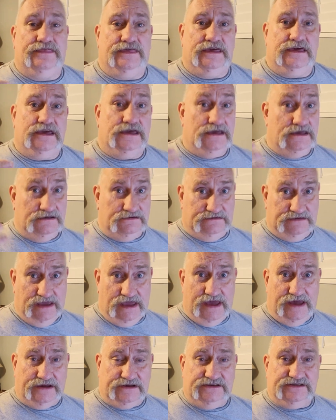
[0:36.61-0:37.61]
the
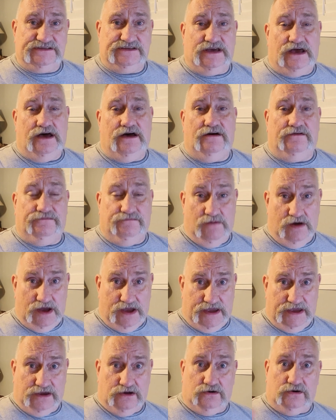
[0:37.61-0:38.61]
decks of
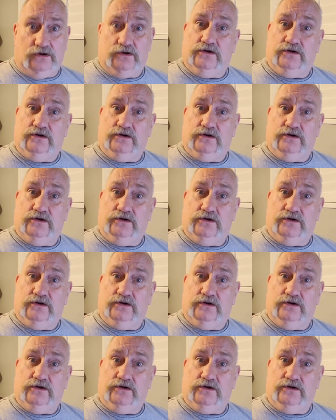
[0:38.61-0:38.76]
my